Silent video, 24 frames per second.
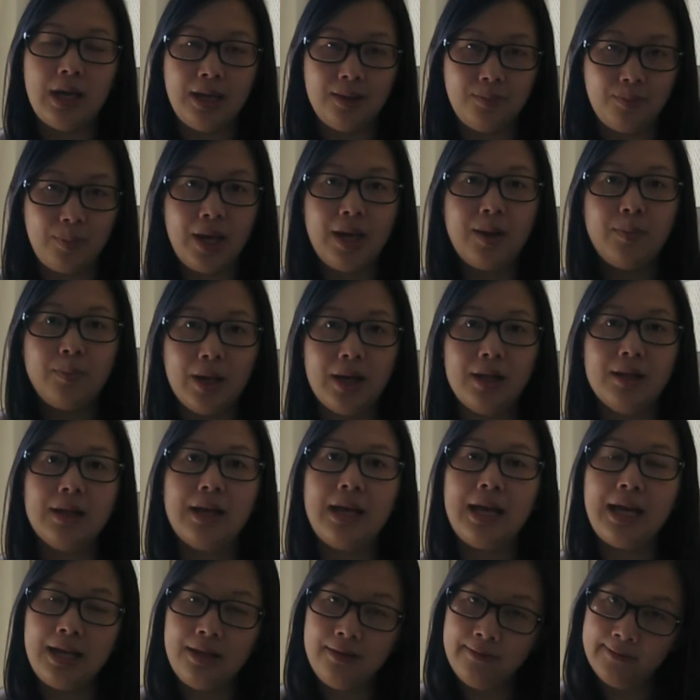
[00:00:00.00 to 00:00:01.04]
PayPal
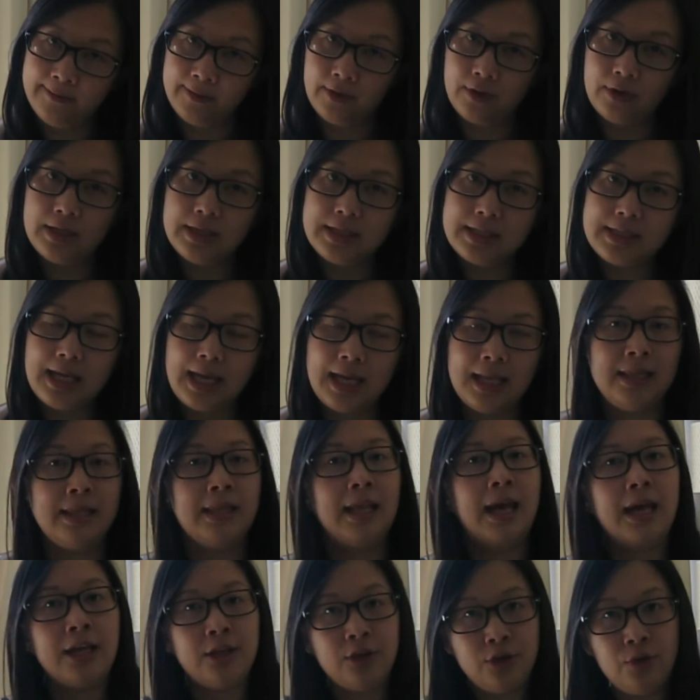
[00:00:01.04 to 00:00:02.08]
invoice, and
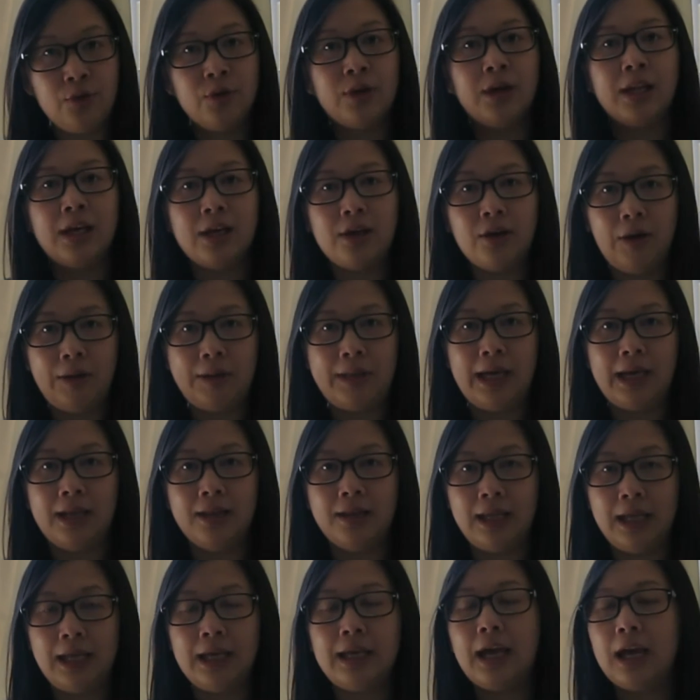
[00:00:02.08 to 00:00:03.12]
then you click on
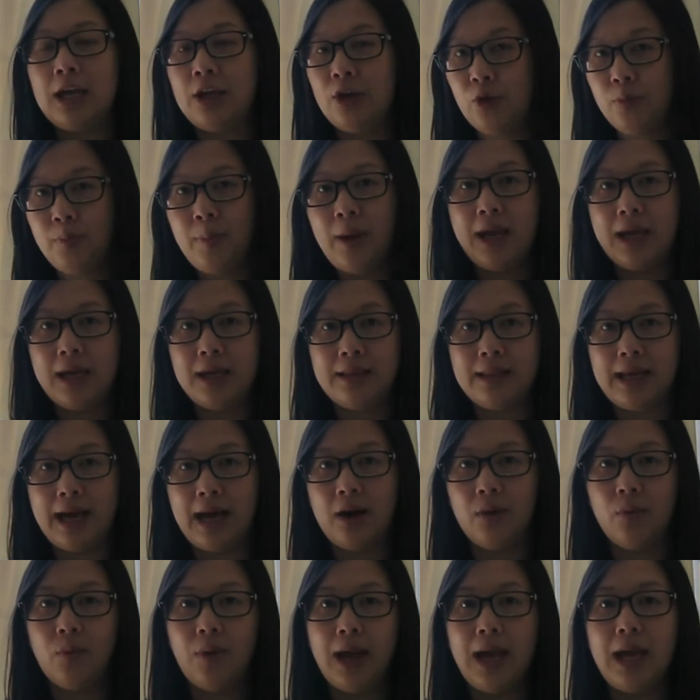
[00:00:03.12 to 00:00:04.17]
that link and you pay it
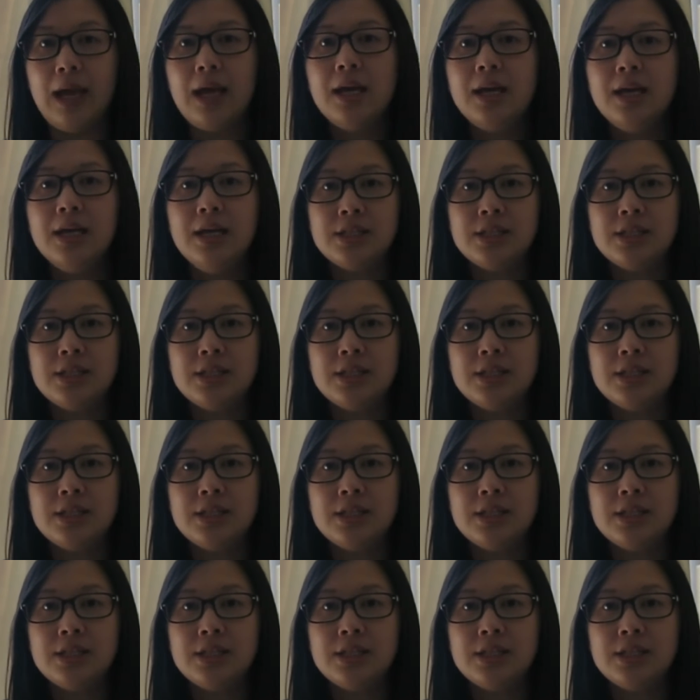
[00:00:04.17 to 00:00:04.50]
that way.